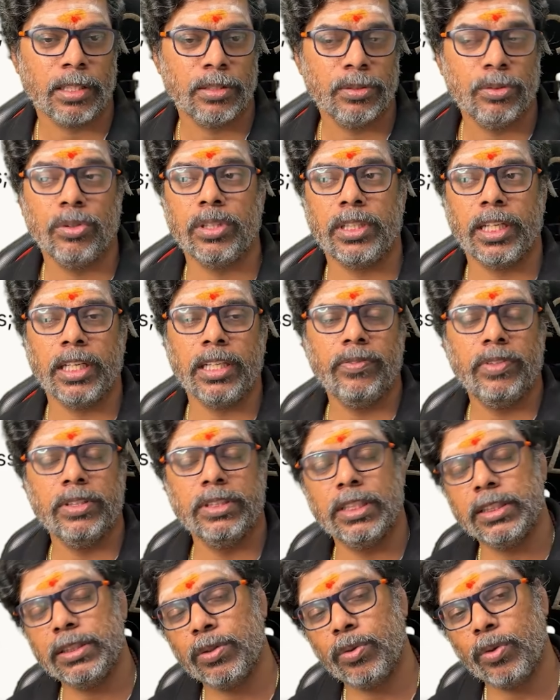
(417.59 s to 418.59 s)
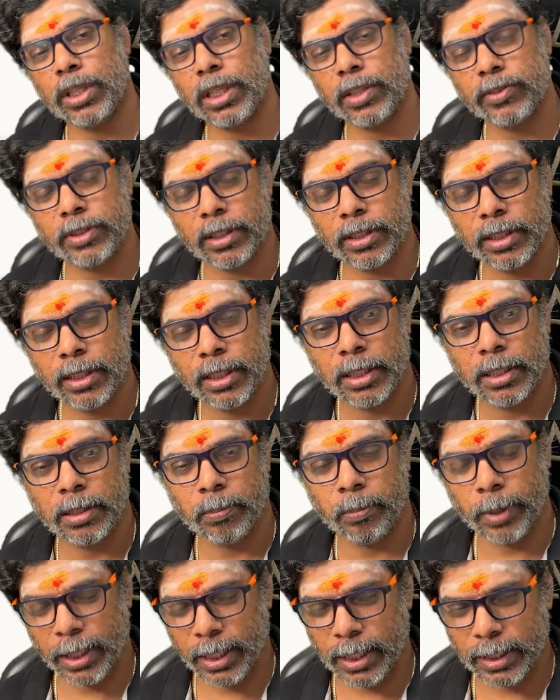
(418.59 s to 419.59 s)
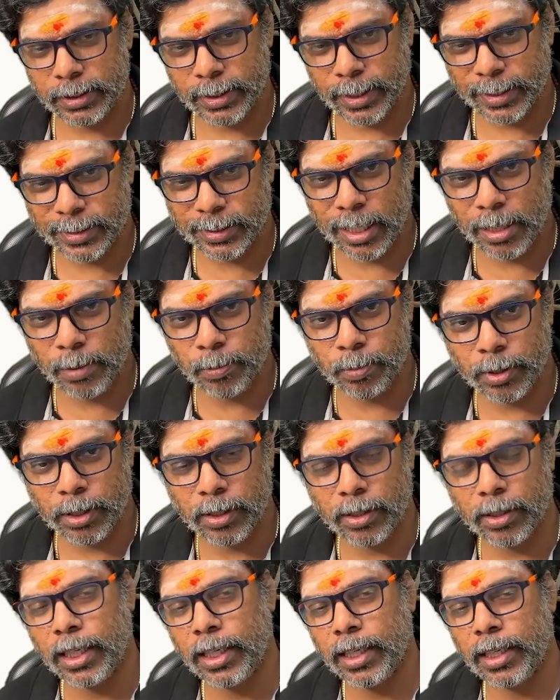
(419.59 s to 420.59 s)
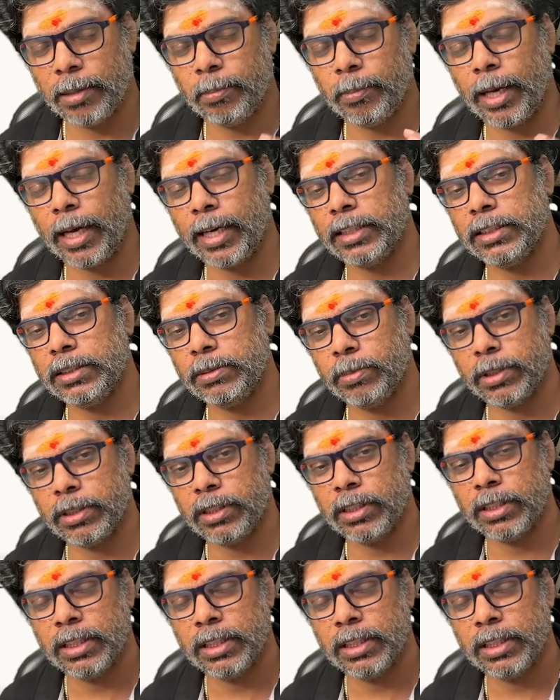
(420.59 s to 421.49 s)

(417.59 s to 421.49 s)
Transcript: So Kingfisher is one of the biggest example a management